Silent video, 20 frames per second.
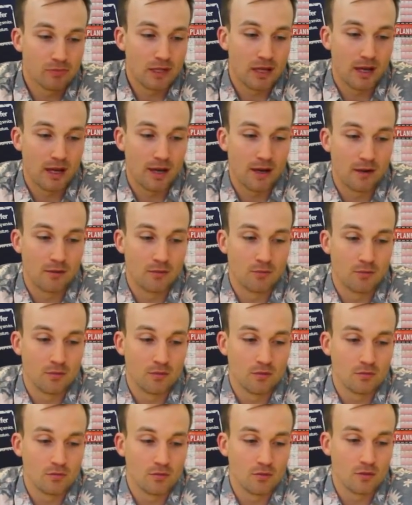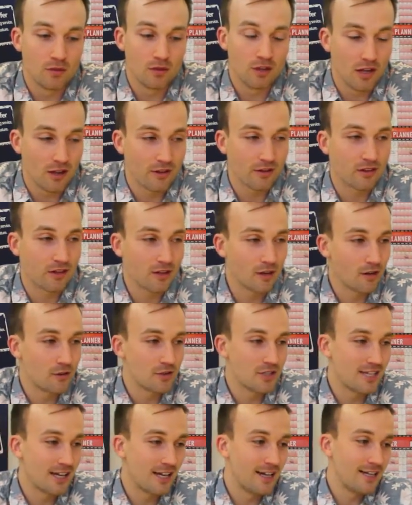The other thing I
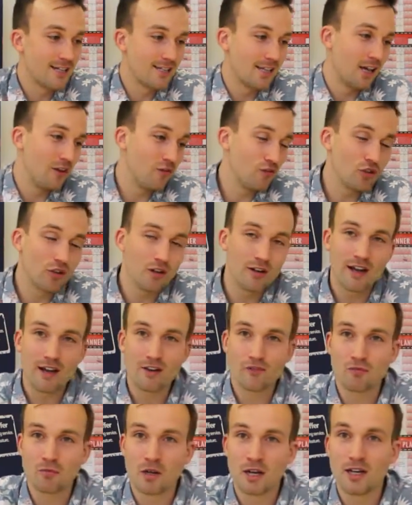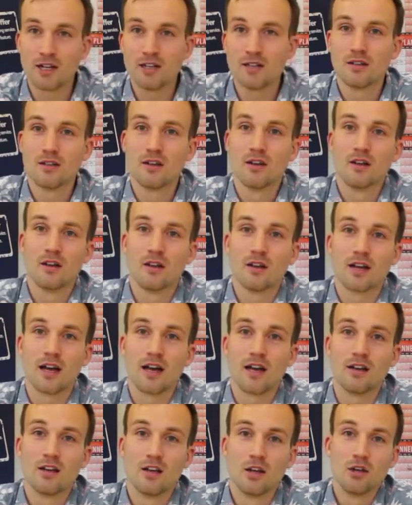would say is, if you don't have money,
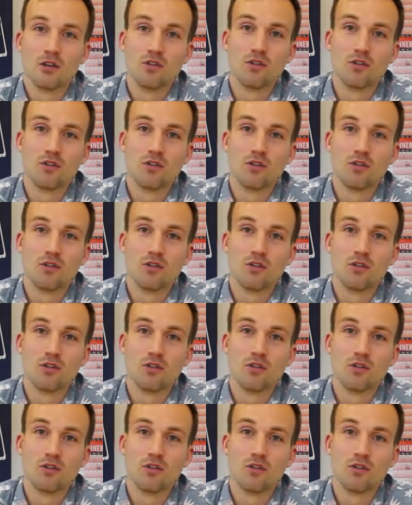okay,